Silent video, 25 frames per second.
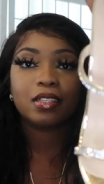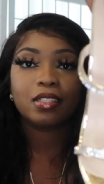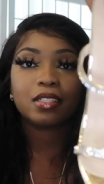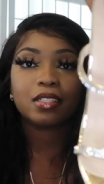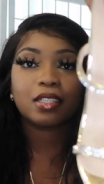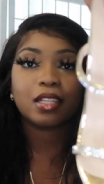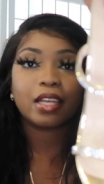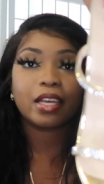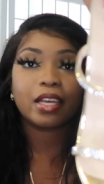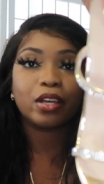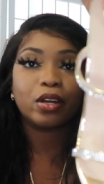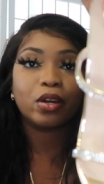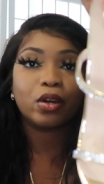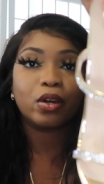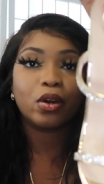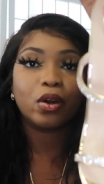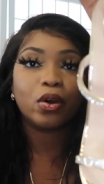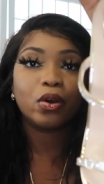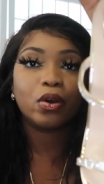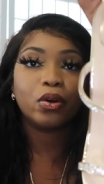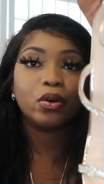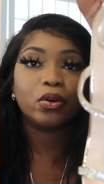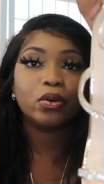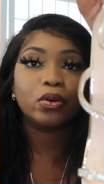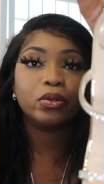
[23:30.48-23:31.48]
It's like
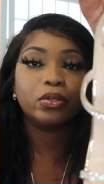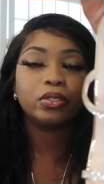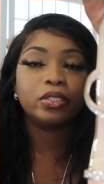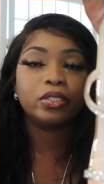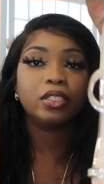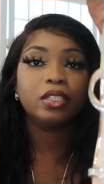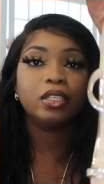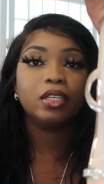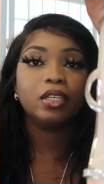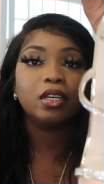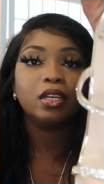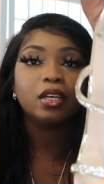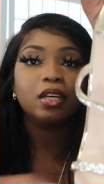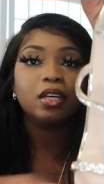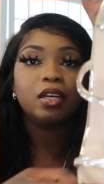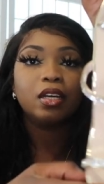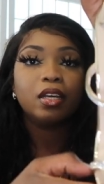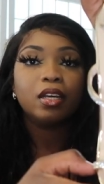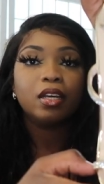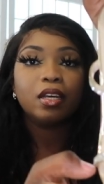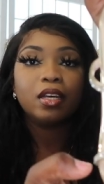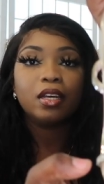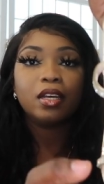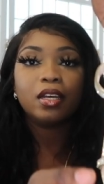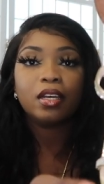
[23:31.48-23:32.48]
gold,
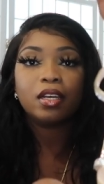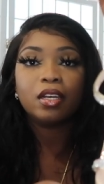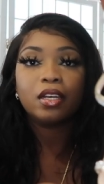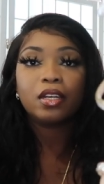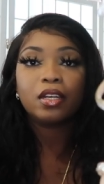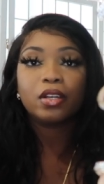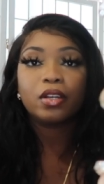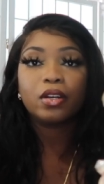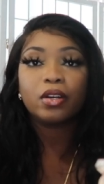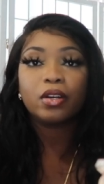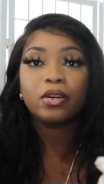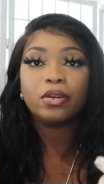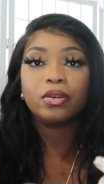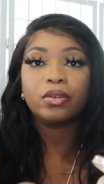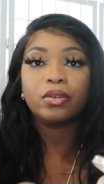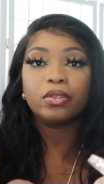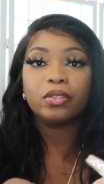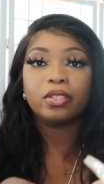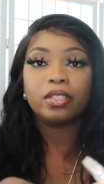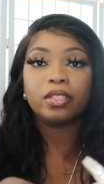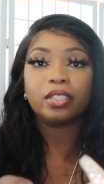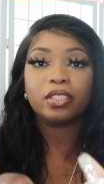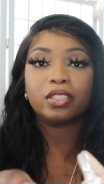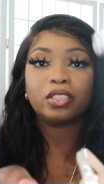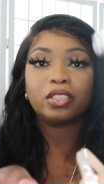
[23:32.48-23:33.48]

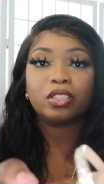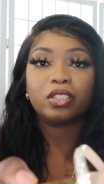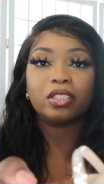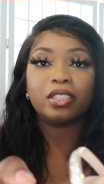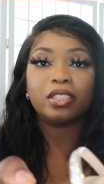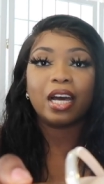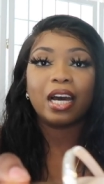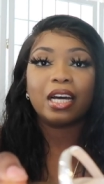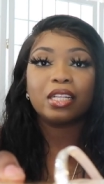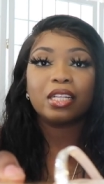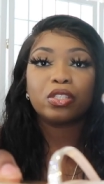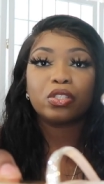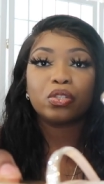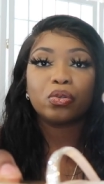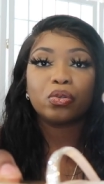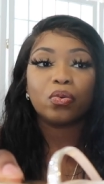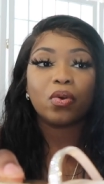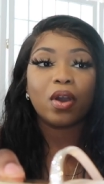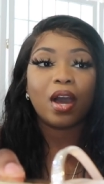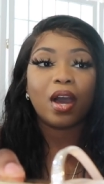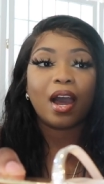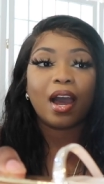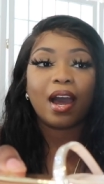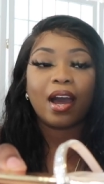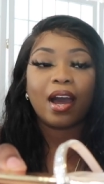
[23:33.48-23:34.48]
gold, and it's not too
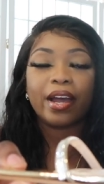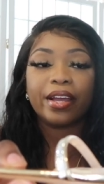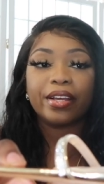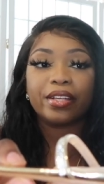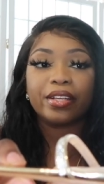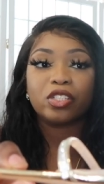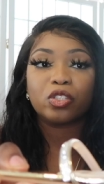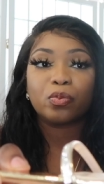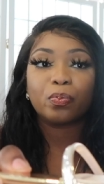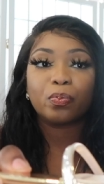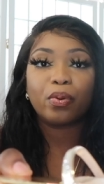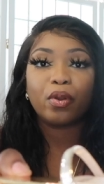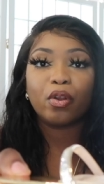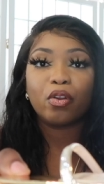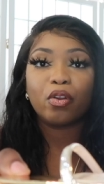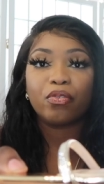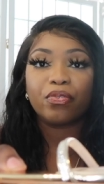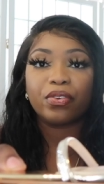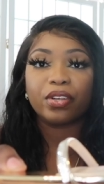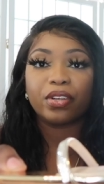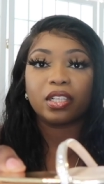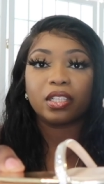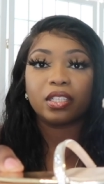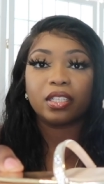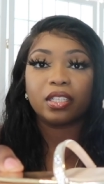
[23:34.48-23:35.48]
high. It's
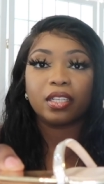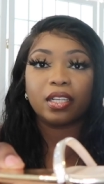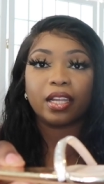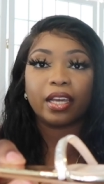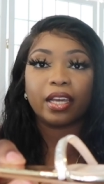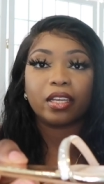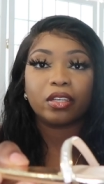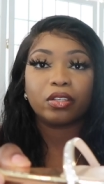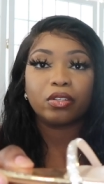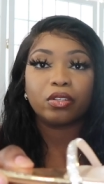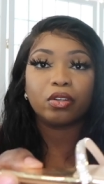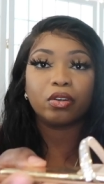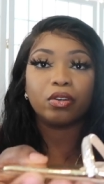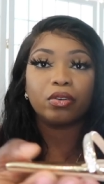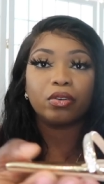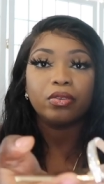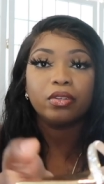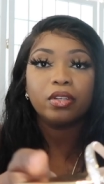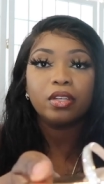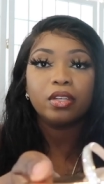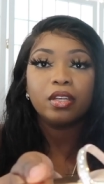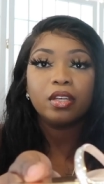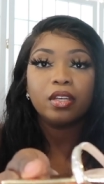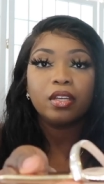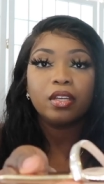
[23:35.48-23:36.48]
perfectly like, you know,
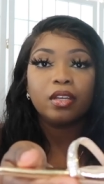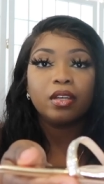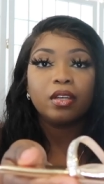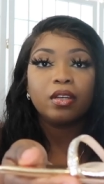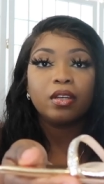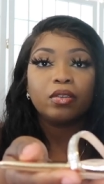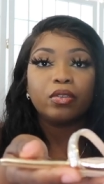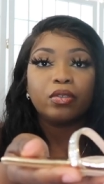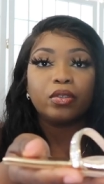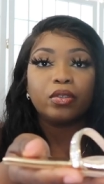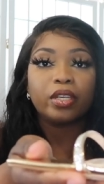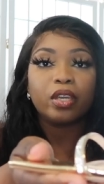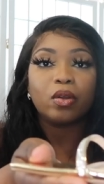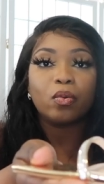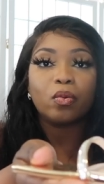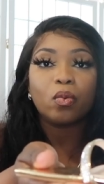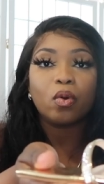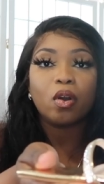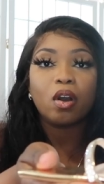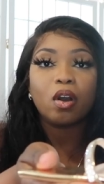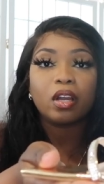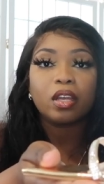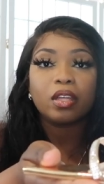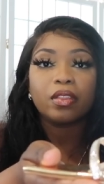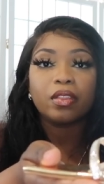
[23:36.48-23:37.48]
you can
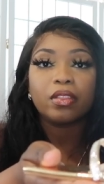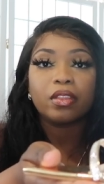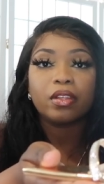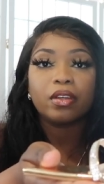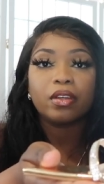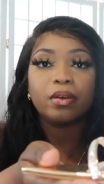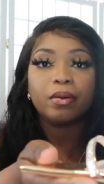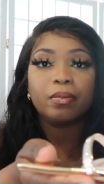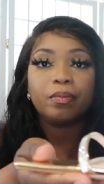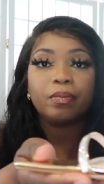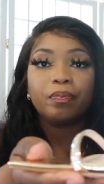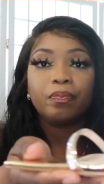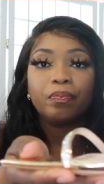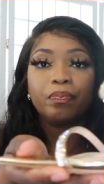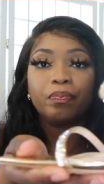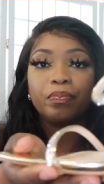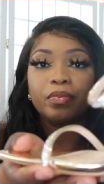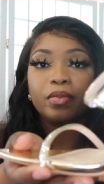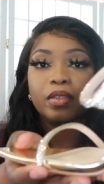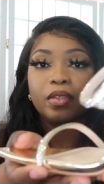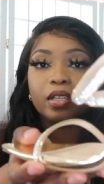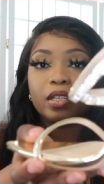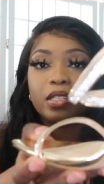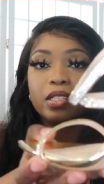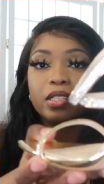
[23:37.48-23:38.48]
walk in them,
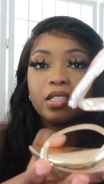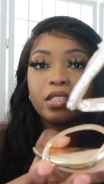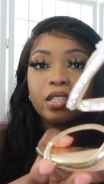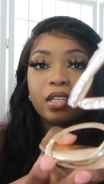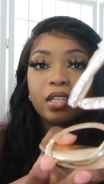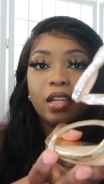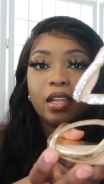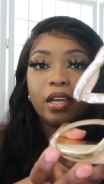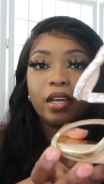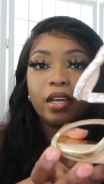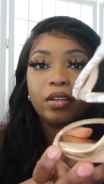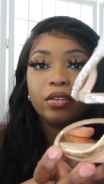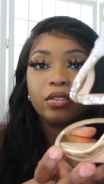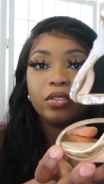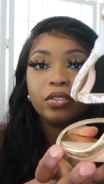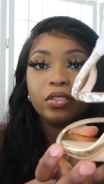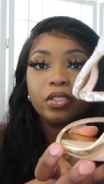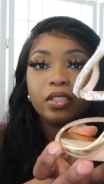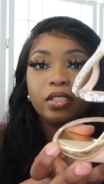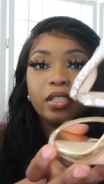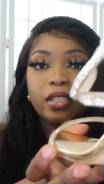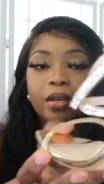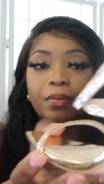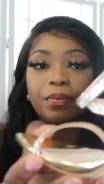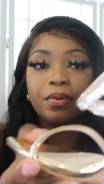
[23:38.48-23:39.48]
stilettos
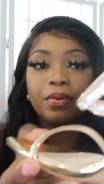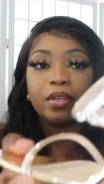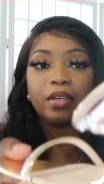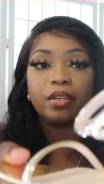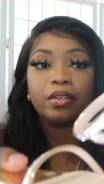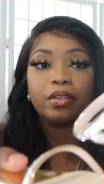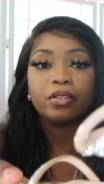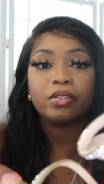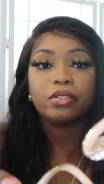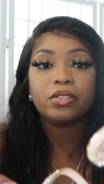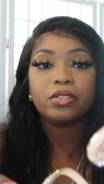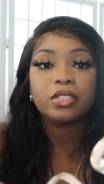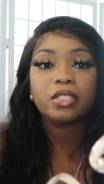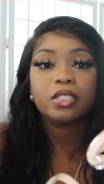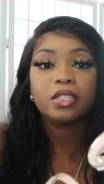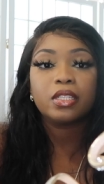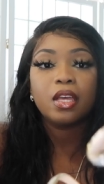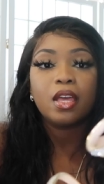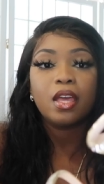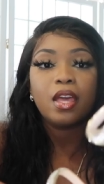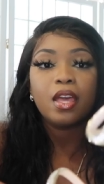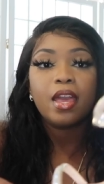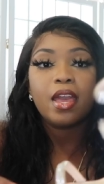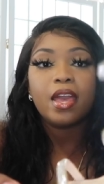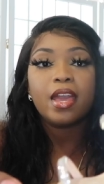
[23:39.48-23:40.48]
type of heels.
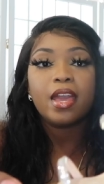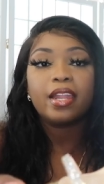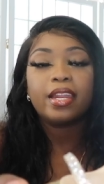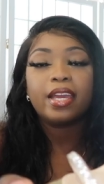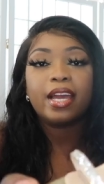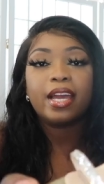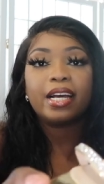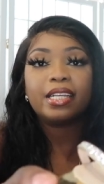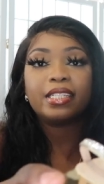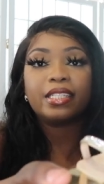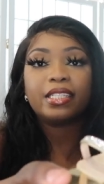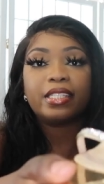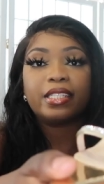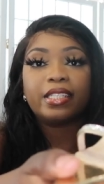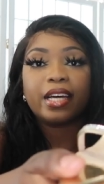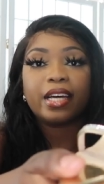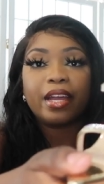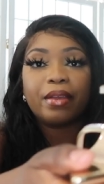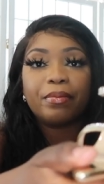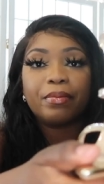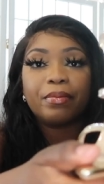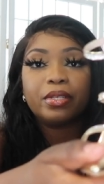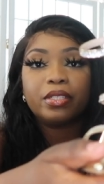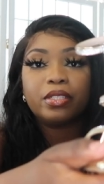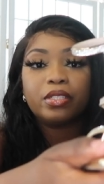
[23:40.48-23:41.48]
And it has
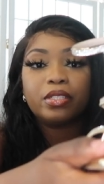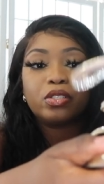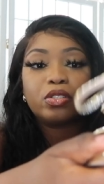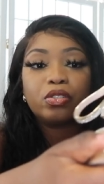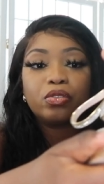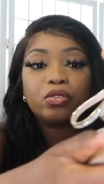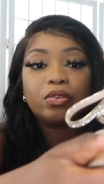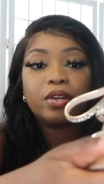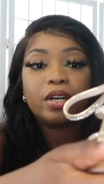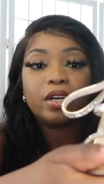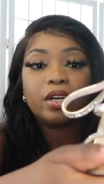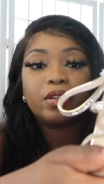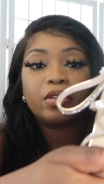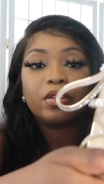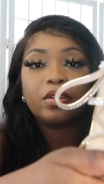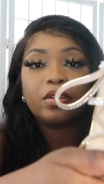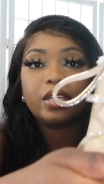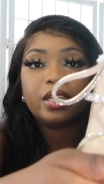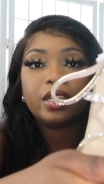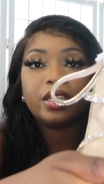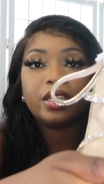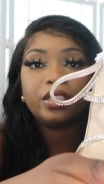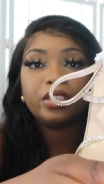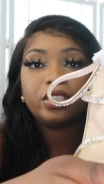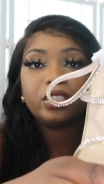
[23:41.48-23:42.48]
diamonds throughout
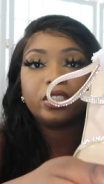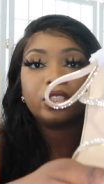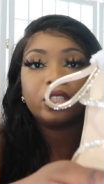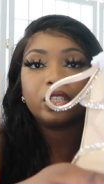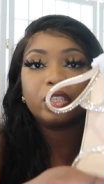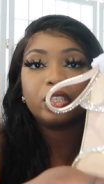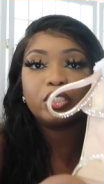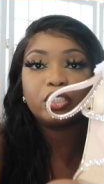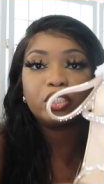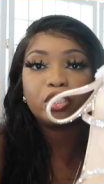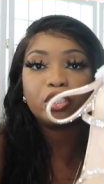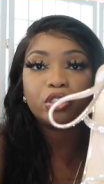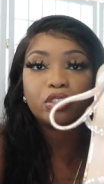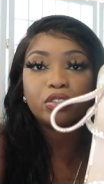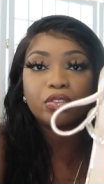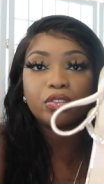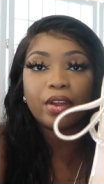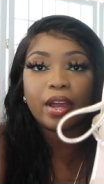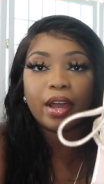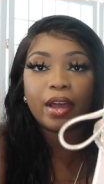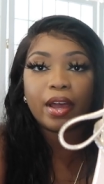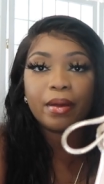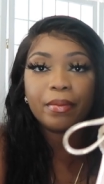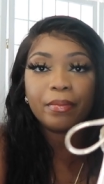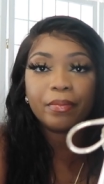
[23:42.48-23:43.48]
each
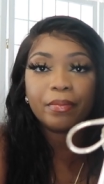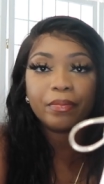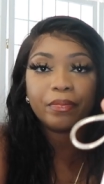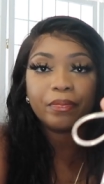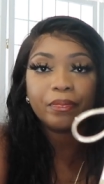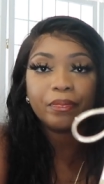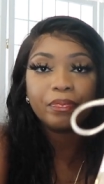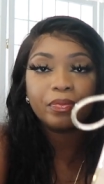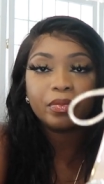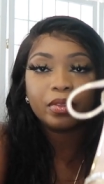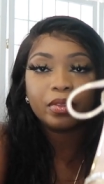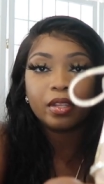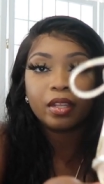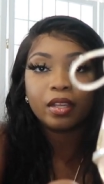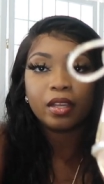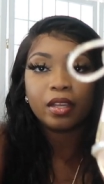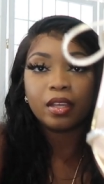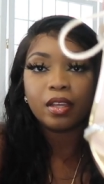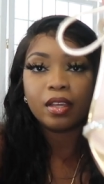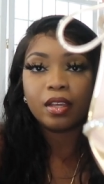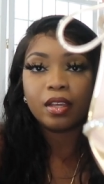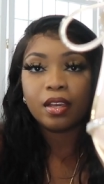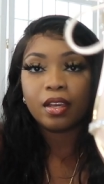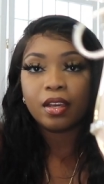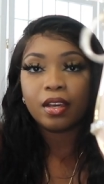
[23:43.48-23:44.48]
strap
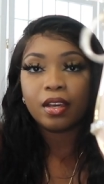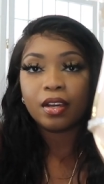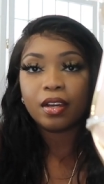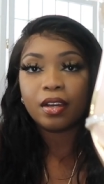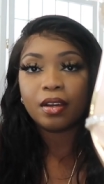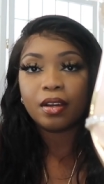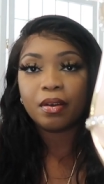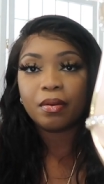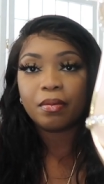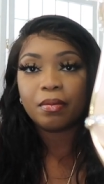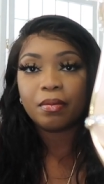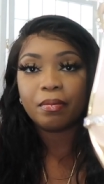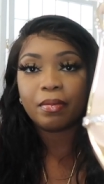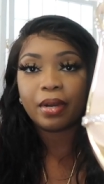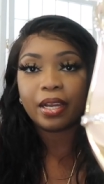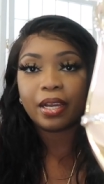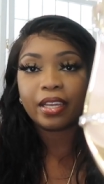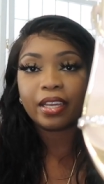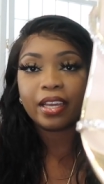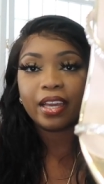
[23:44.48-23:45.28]
my